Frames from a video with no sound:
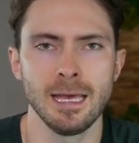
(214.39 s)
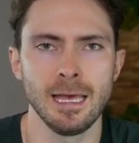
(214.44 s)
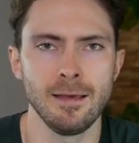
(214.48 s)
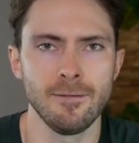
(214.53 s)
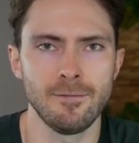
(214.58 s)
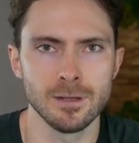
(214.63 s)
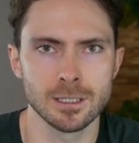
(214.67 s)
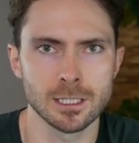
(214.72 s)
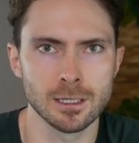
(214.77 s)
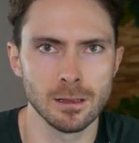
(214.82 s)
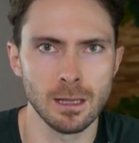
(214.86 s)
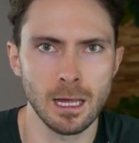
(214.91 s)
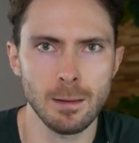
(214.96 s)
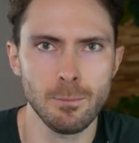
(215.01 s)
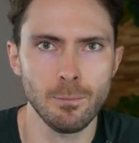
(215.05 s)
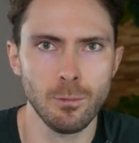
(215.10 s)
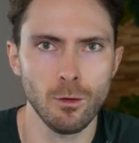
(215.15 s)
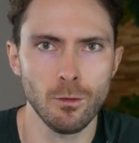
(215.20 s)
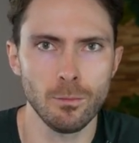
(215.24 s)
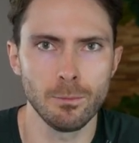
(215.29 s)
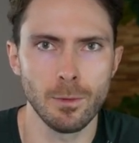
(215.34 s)
If it's a
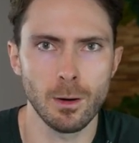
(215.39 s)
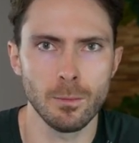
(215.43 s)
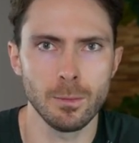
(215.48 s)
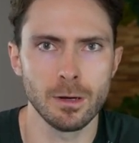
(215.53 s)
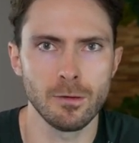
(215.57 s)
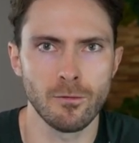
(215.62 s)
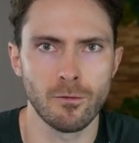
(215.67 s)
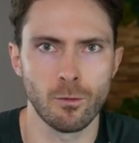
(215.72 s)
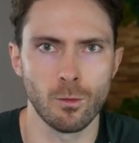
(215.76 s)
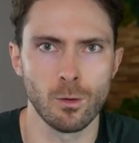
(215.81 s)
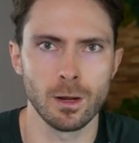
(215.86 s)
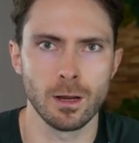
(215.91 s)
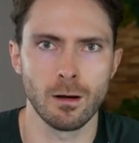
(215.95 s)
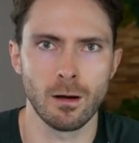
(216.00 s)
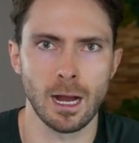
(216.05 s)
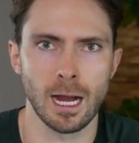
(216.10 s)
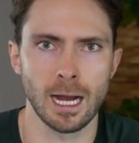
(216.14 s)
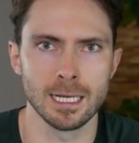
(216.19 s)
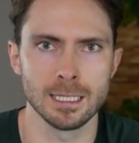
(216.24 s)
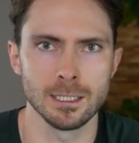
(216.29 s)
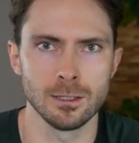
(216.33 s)
light bulb moment for
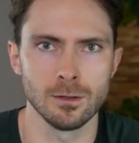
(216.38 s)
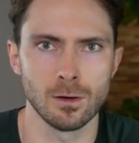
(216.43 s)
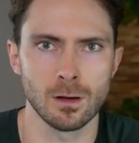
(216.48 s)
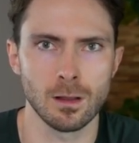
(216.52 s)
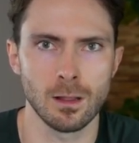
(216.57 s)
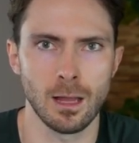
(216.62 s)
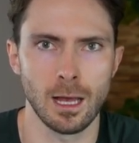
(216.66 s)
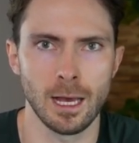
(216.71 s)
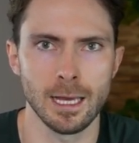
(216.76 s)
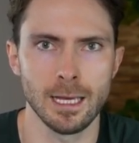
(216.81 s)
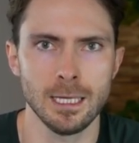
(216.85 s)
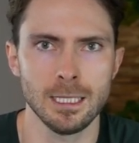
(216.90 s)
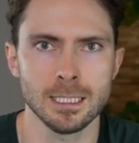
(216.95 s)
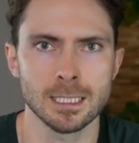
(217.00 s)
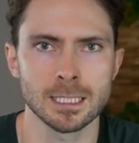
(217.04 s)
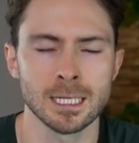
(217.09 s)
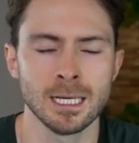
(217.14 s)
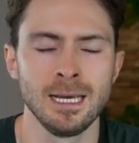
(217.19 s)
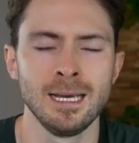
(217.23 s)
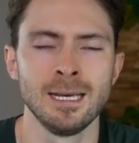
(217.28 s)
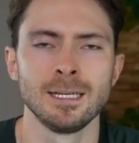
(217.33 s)
your ideal
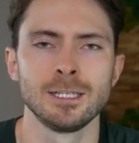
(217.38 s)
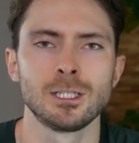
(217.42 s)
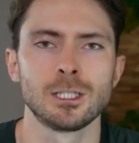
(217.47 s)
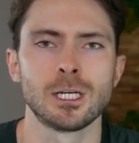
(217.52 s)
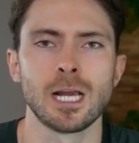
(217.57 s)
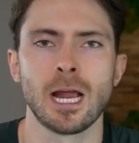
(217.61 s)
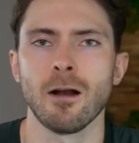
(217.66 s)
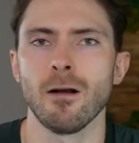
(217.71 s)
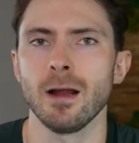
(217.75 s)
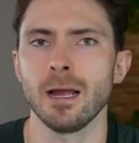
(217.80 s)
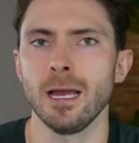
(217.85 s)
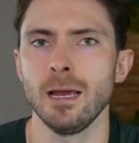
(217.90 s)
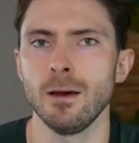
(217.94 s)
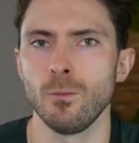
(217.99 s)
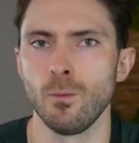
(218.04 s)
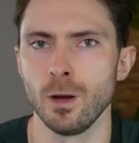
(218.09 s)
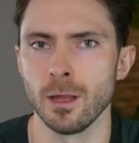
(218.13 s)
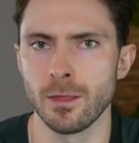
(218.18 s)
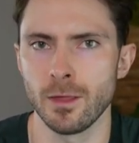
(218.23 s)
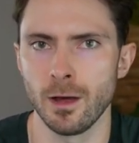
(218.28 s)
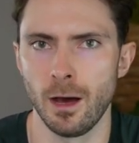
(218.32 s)
client, sharing
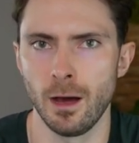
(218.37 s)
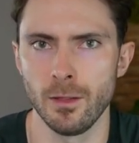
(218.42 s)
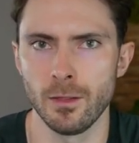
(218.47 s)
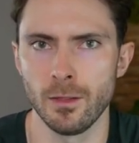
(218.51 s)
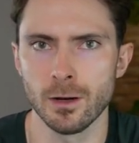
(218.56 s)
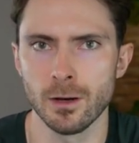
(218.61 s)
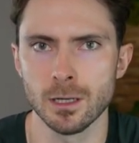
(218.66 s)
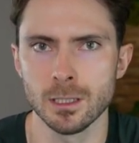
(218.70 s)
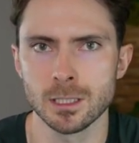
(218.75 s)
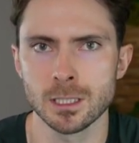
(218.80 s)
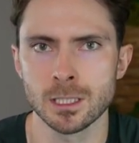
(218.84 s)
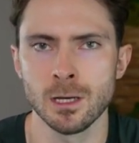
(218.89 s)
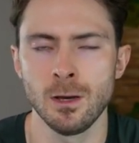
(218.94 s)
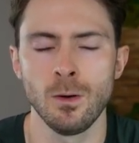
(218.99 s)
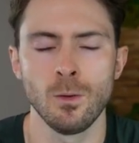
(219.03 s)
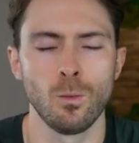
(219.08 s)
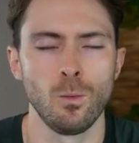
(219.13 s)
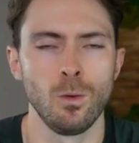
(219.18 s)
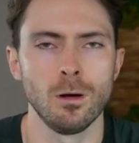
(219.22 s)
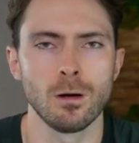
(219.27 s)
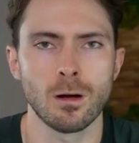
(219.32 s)
it with others
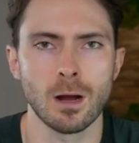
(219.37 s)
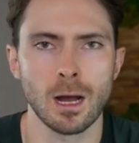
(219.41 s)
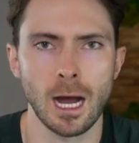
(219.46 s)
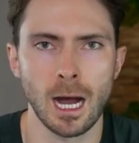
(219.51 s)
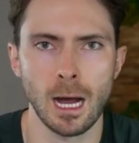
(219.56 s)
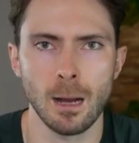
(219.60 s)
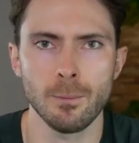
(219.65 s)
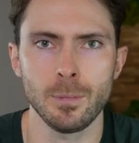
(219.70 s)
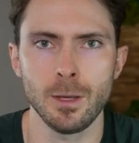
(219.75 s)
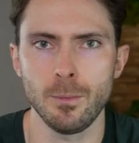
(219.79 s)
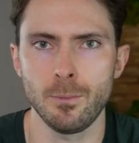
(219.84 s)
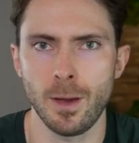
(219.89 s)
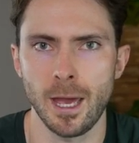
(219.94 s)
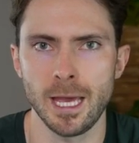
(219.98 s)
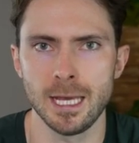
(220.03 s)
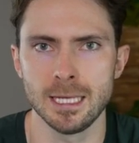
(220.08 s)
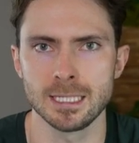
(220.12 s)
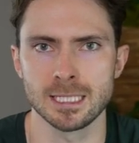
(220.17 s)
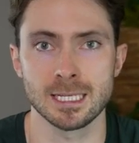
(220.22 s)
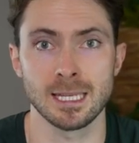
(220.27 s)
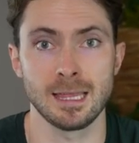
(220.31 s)
will copy
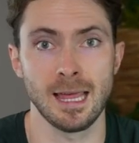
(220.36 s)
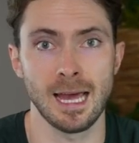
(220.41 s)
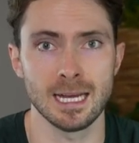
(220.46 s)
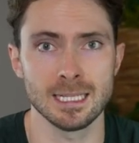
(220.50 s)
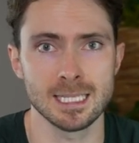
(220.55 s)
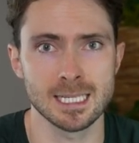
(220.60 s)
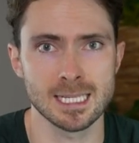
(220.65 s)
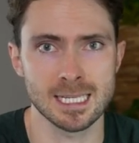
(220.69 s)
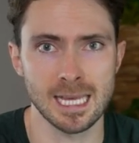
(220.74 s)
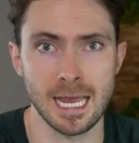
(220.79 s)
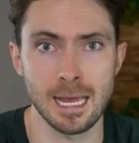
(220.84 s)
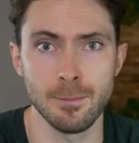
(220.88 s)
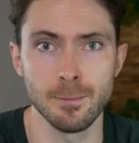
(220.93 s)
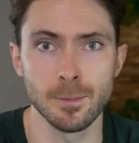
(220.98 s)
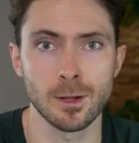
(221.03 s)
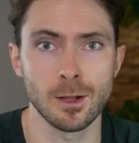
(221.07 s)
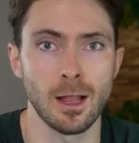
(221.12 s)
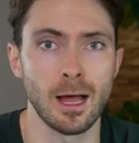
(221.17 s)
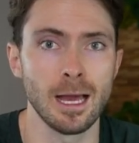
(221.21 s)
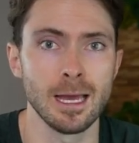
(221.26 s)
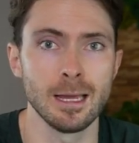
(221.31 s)
paste that same
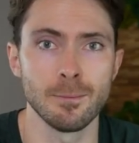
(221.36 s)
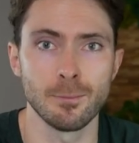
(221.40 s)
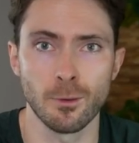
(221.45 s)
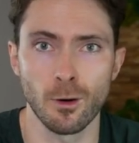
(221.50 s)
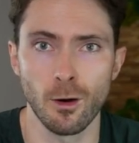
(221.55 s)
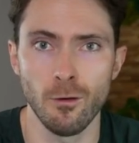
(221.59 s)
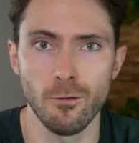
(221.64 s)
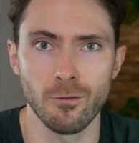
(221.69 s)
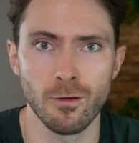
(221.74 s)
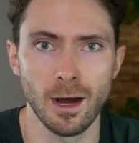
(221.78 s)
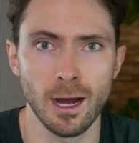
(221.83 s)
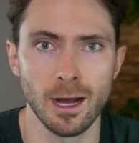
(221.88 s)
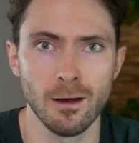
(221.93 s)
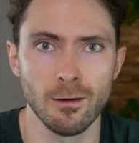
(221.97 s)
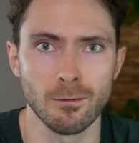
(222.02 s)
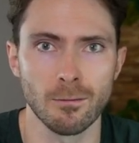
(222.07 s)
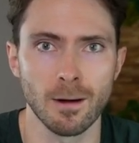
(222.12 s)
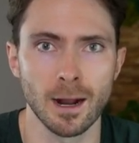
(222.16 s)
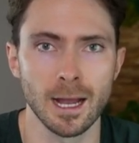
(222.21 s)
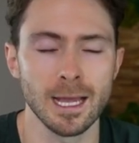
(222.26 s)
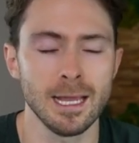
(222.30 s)
client profile,
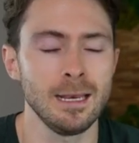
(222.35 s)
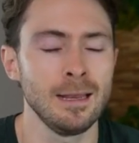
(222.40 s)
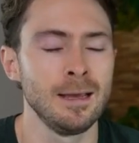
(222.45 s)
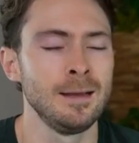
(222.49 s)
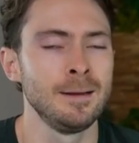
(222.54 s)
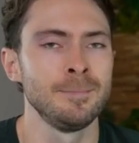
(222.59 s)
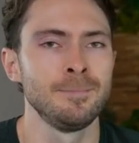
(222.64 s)
right?